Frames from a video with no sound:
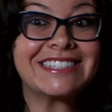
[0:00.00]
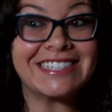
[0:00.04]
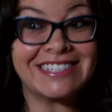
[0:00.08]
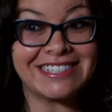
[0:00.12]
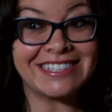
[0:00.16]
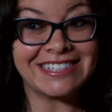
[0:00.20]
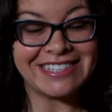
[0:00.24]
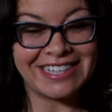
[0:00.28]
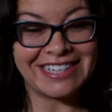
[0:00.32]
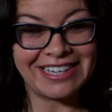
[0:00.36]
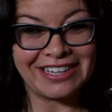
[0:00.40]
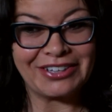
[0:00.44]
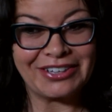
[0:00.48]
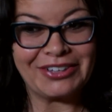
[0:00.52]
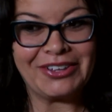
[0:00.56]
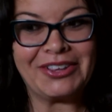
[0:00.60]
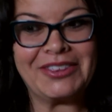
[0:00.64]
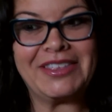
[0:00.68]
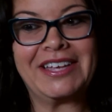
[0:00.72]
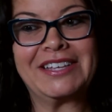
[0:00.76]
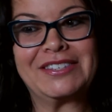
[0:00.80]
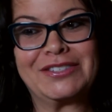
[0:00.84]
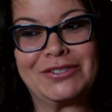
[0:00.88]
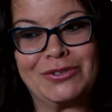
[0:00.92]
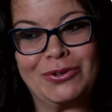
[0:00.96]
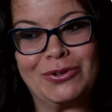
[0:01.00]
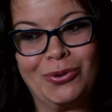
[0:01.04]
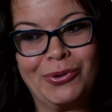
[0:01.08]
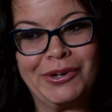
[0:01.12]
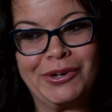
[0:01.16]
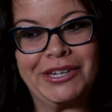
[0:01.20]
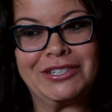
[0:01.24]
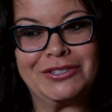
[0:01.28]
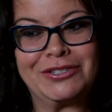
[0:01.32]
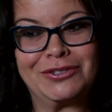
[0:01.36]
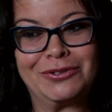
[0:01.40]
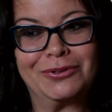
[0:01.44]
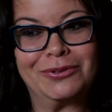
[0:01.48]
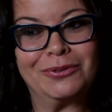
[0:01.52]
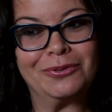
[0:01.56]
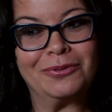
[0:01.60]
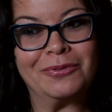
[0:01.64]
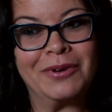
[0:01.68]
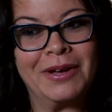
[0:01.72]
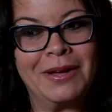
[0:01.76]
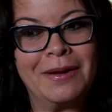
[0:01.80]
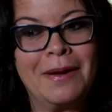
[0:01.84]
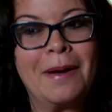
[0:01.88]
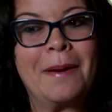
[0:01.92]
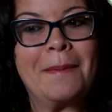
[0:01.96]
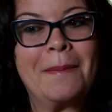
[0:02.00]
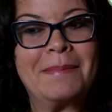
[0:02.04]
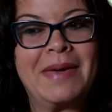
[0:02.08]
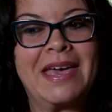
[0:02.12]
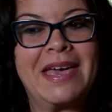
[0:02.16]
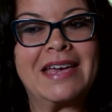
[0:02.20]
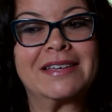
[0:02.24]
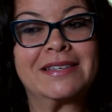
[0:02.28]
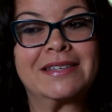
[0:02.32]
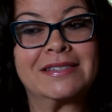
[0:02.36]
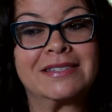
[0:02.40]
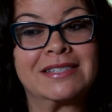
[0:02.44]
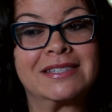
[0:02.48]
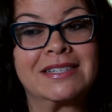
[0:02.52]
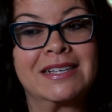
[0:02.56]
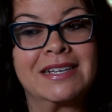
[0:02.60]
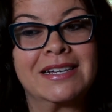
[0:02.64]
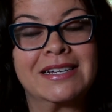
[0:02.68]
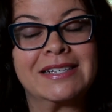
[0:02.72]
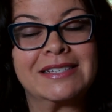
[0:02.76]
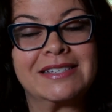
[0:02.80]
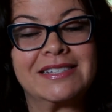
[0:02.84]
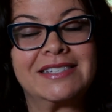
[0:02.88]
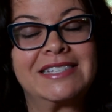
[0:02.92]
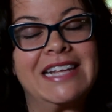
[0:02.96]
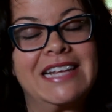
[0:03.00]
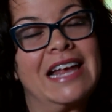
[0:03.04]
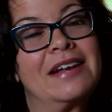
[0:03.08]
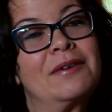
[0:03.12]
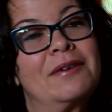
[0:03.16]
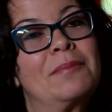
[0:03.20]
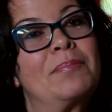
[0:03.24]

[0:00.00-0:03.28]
the skill that's going to make us stand